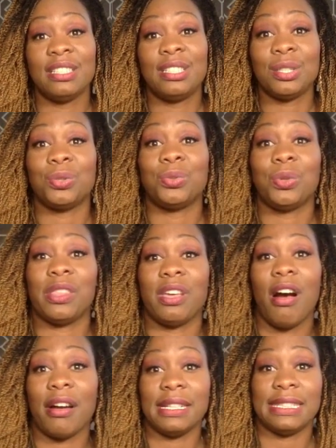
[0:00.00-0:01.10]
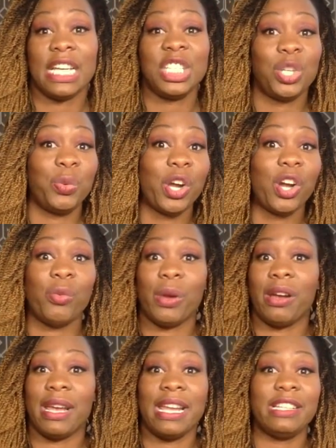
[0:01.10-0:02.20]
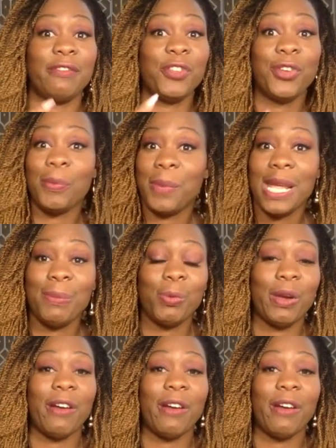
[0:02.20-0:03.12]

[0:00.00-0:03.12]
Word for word: to the organization. We're, we're interviewing people.